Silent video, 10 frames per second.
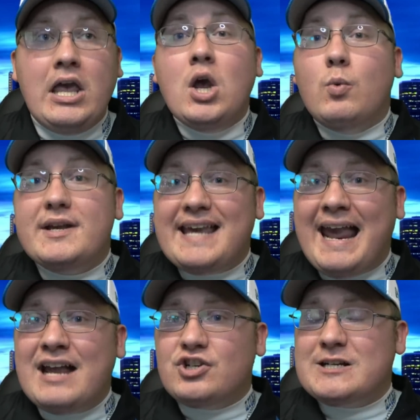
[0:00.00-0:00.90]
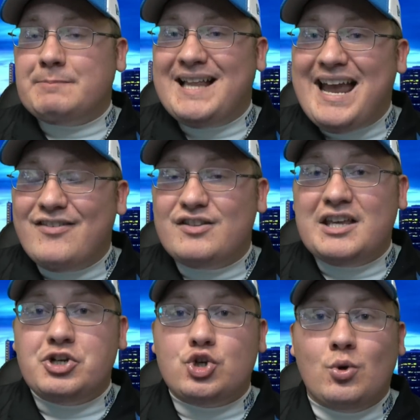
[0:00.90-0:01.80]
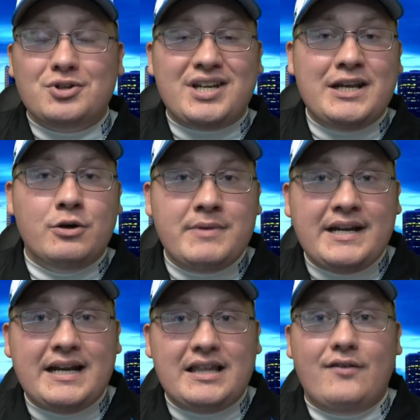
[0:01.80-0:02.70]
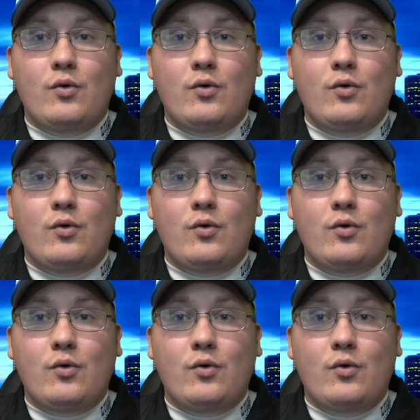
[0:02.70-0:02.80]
we can't just play everything short to intermediate level.